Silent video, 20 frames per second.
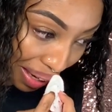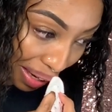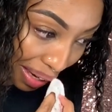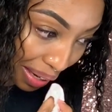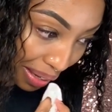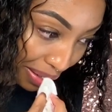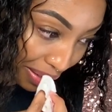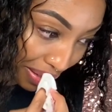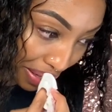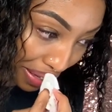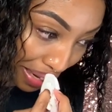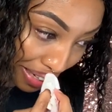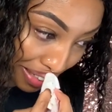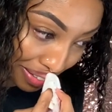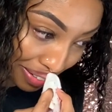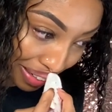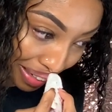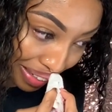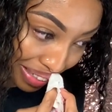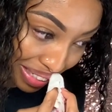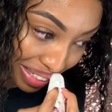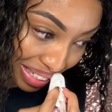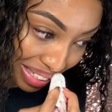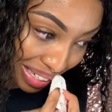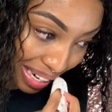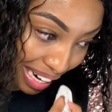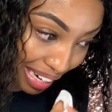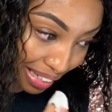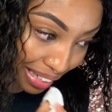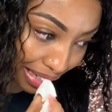so that's where I was just
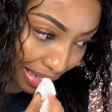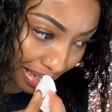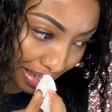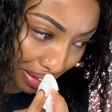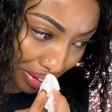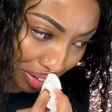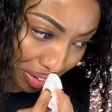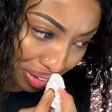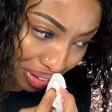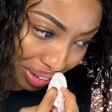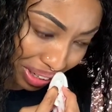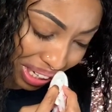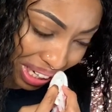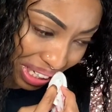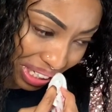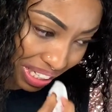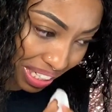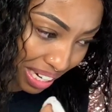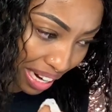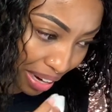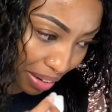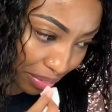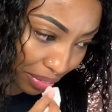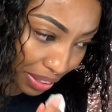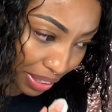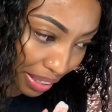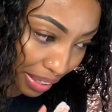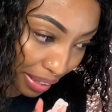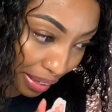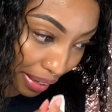kind of like, ooh, that's not
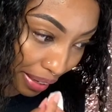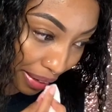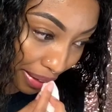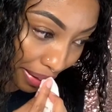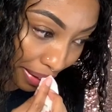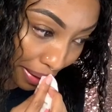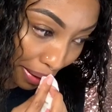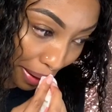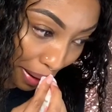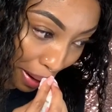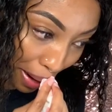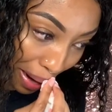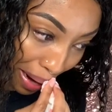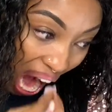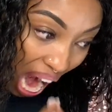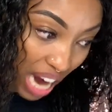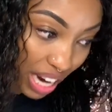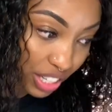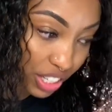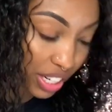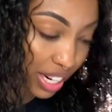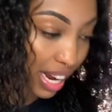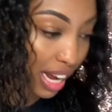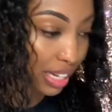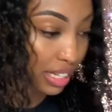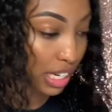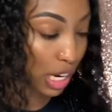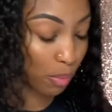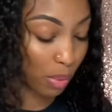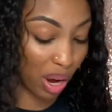really good. She has
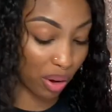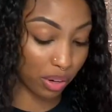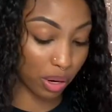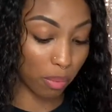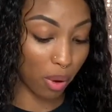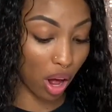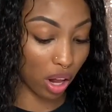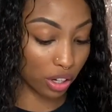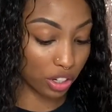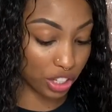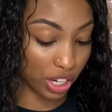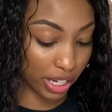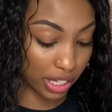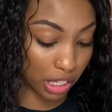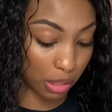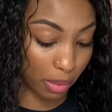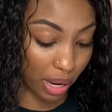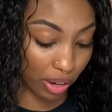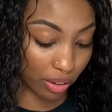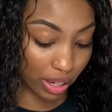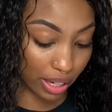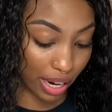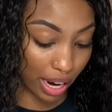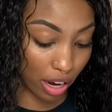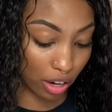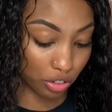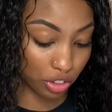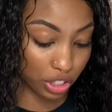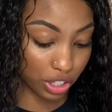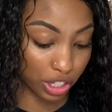come out and apologized about it now.
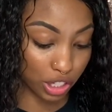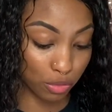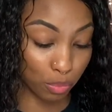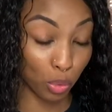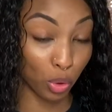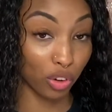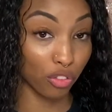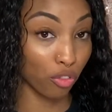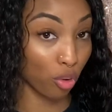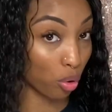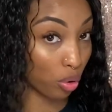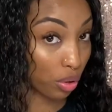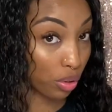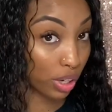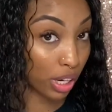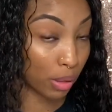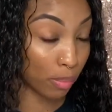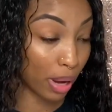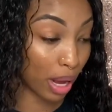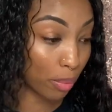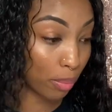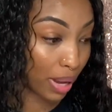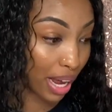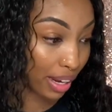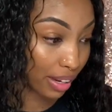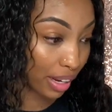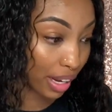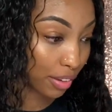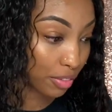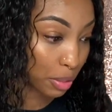She's more vocal about Black
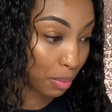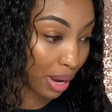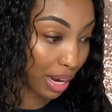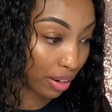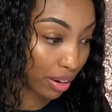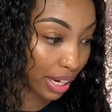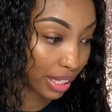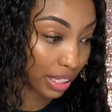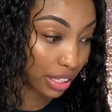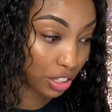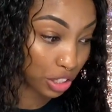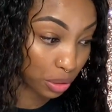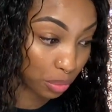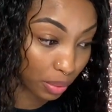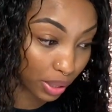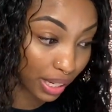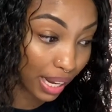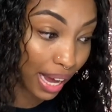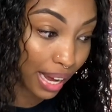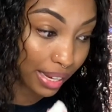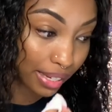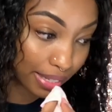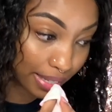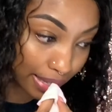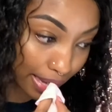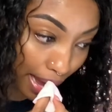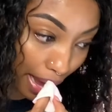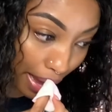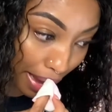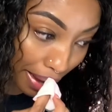Lives Matter. I think she realized
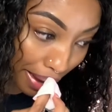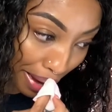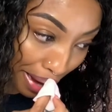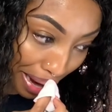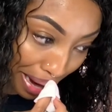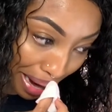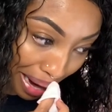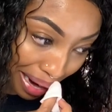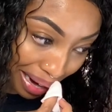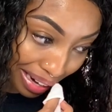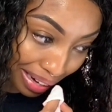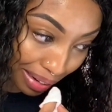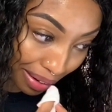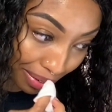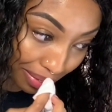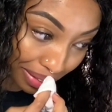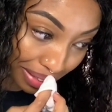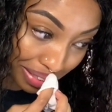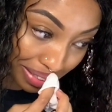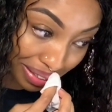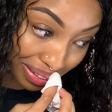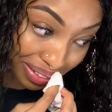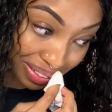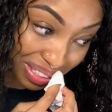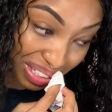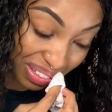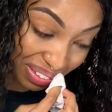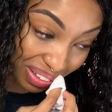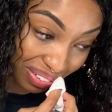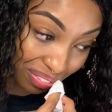that, you know, this hurts
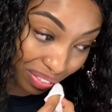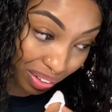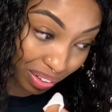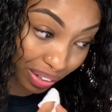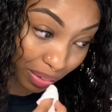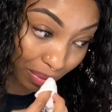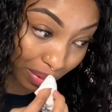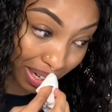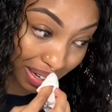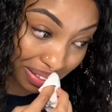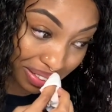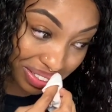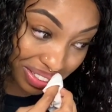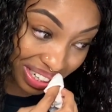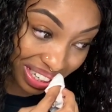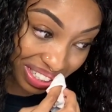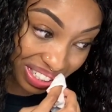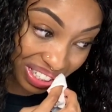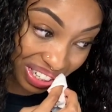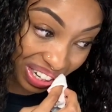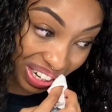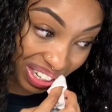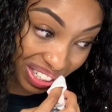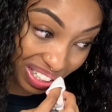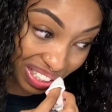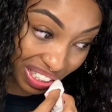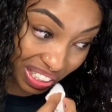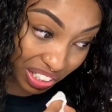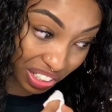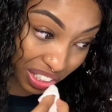people. And when I was texting her, that's
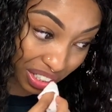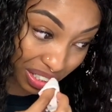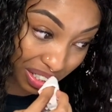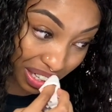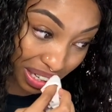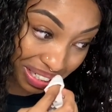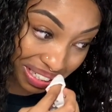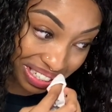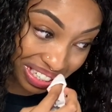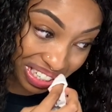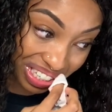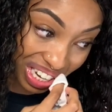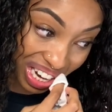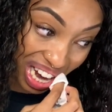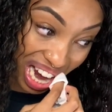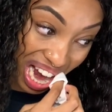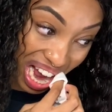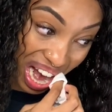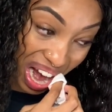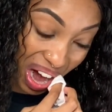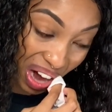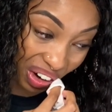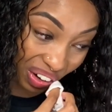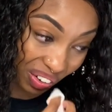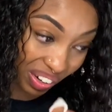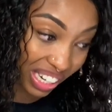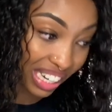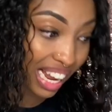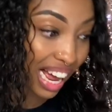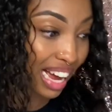what she said. She said, I didn't
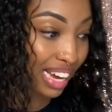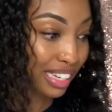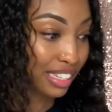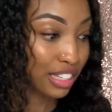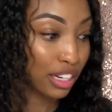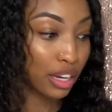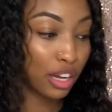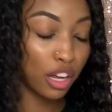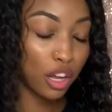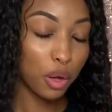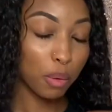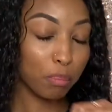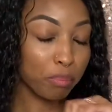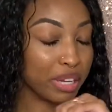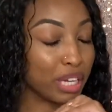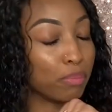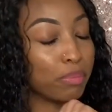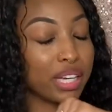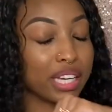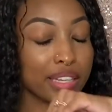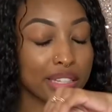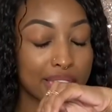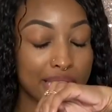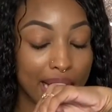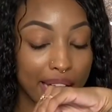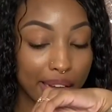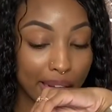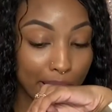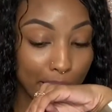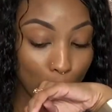realize me being
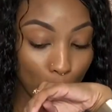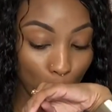silent